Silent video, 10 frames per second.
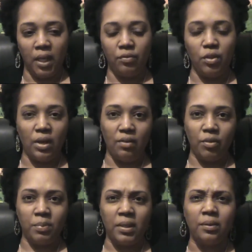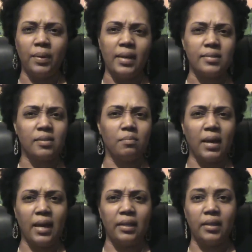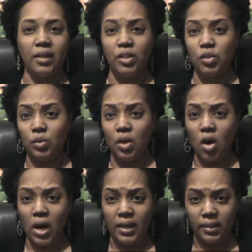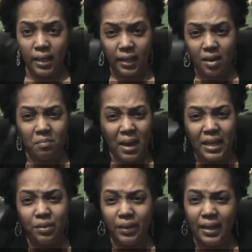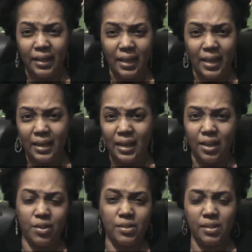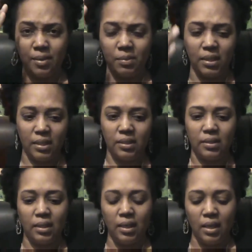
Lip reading: if you've ever been around somebody and you caught like a migraine headache or something,